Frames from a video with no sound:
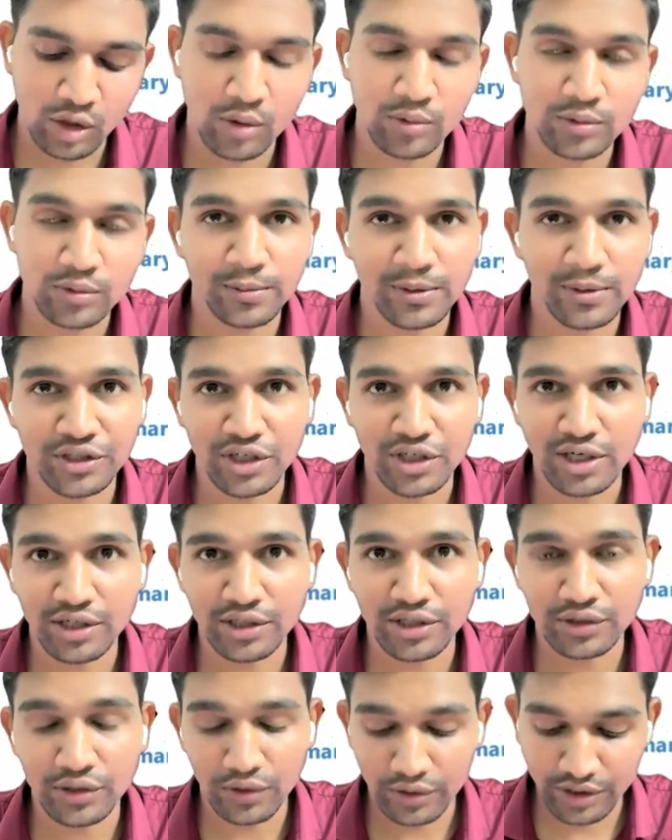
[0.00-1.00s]
of special
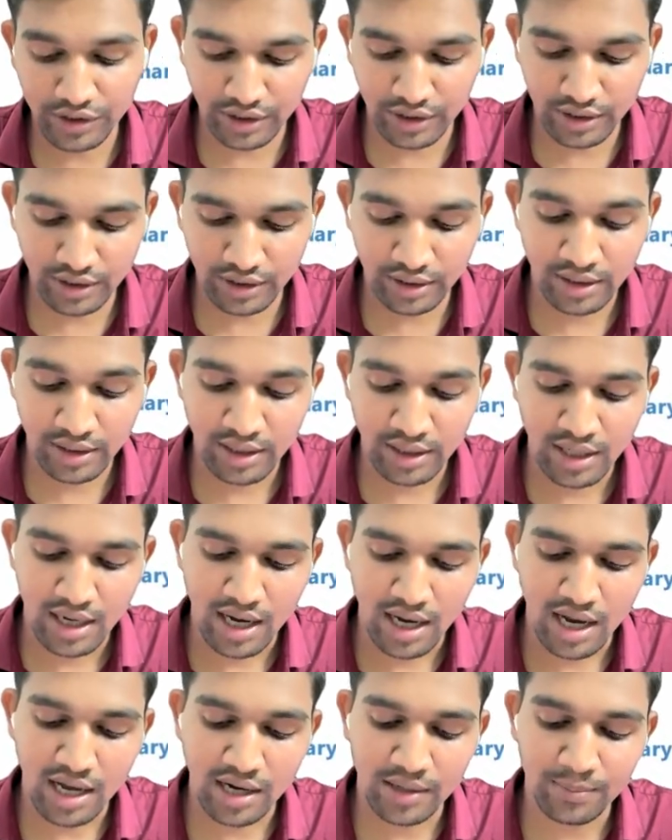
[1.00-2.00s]
resolution
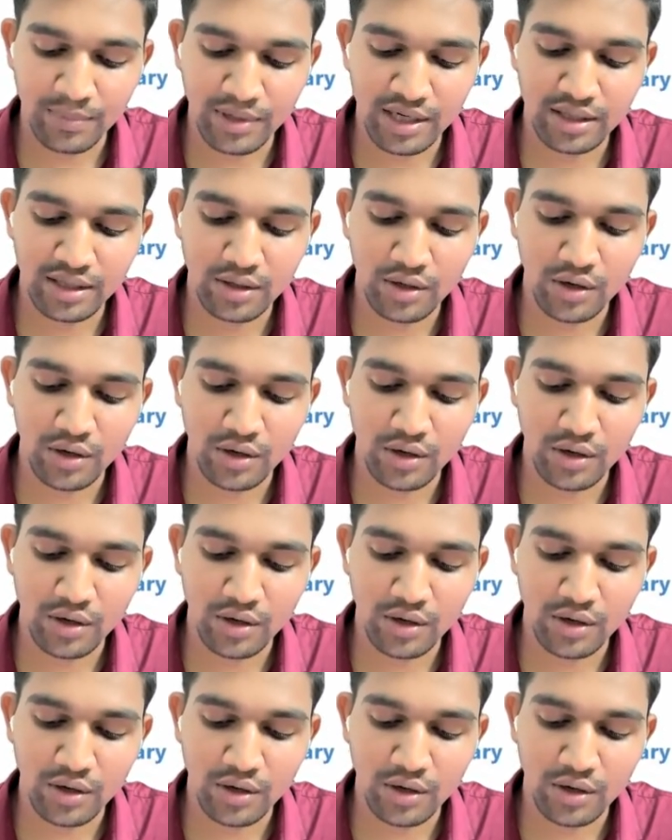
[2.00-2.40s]
are met